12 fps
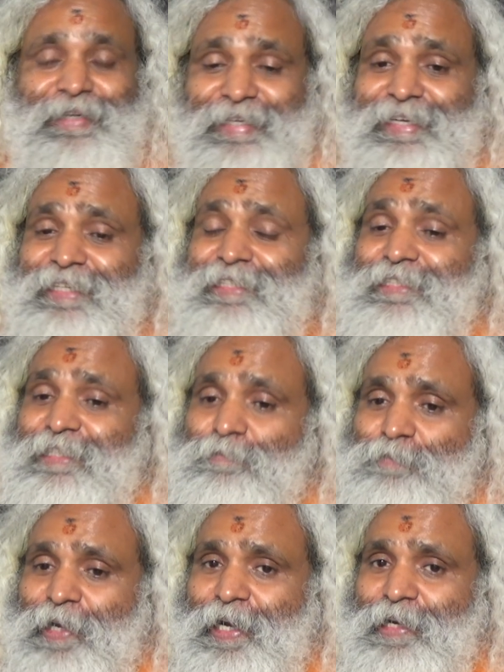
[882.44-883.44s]
is
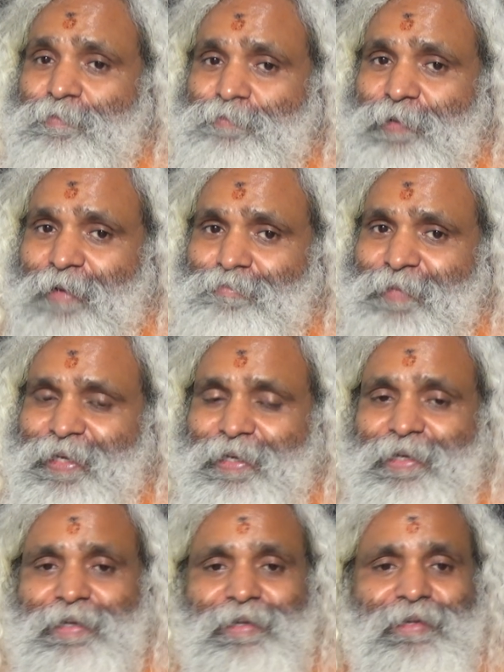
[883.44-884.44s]
different from me.